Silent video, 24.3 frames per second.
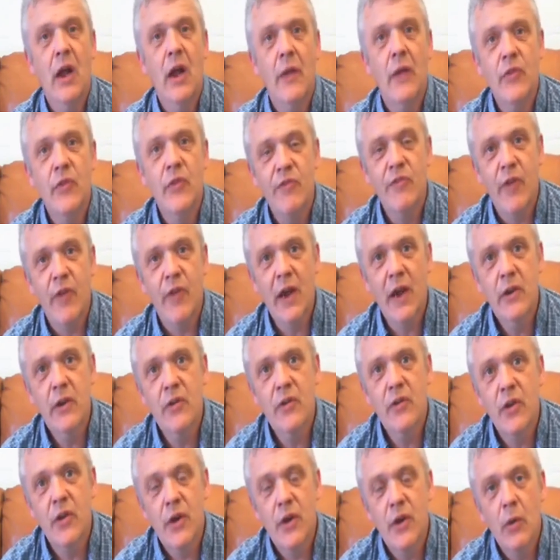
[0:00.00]
And they
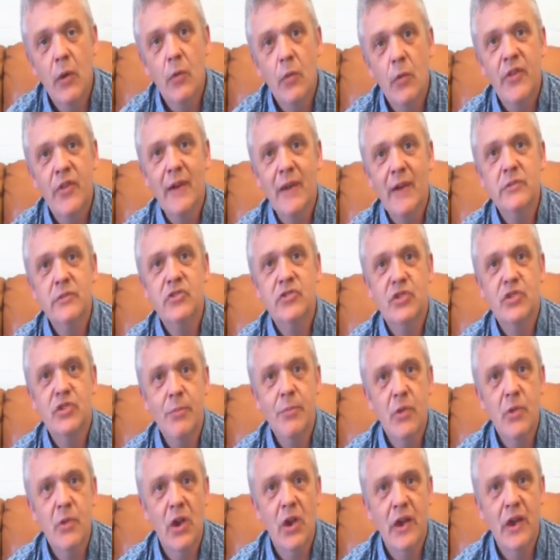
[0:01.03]
find that without
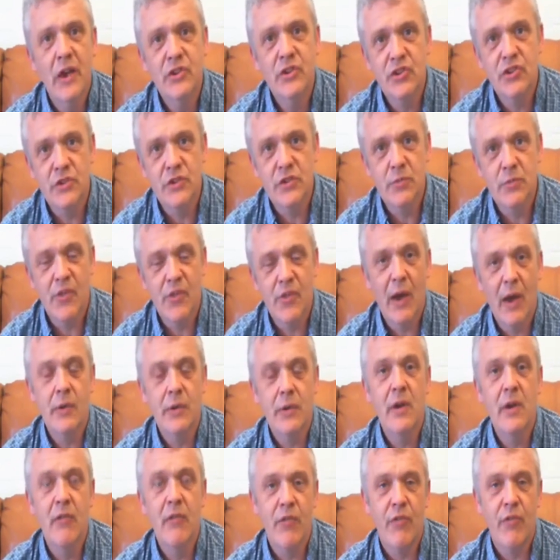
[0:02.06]
stimulation,
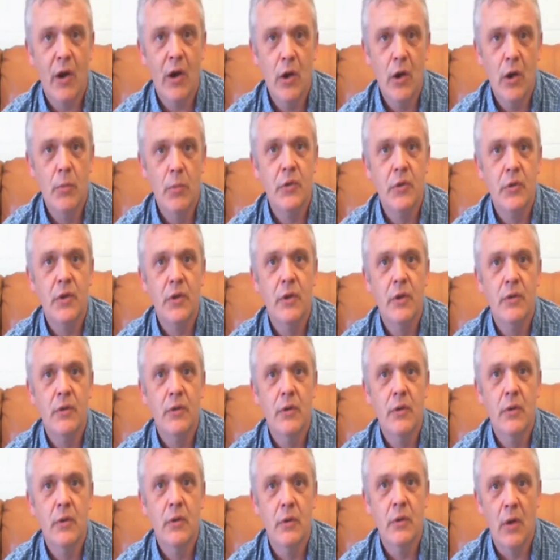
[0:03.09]
without an environment
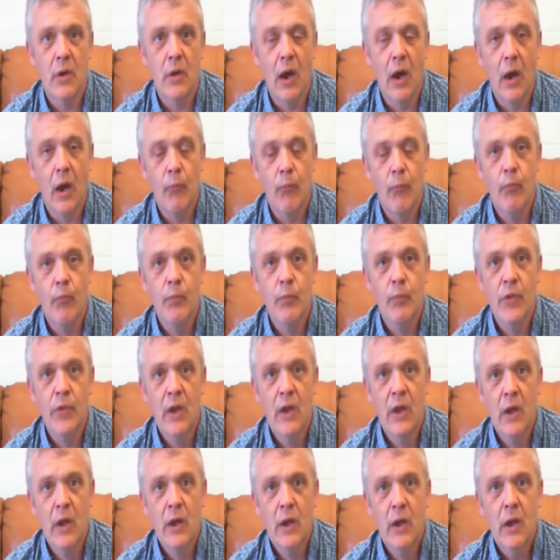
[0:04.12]

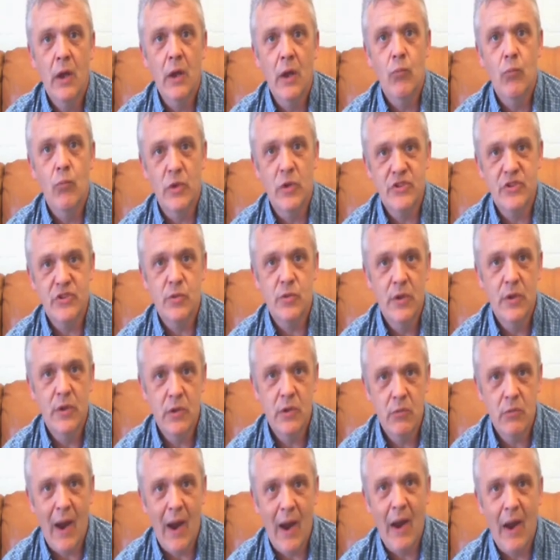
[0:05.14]
in which to
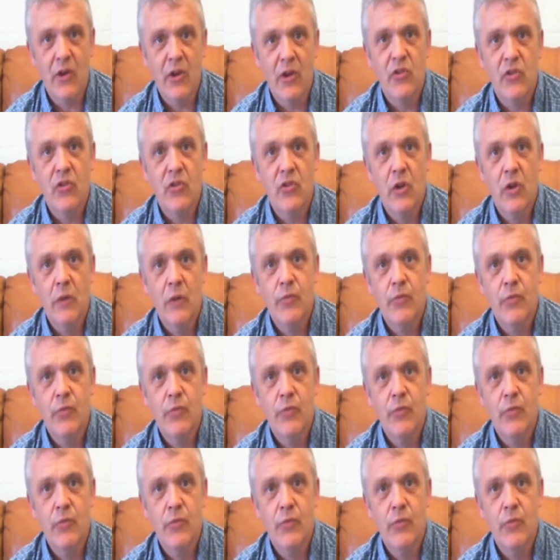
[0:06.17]
interact,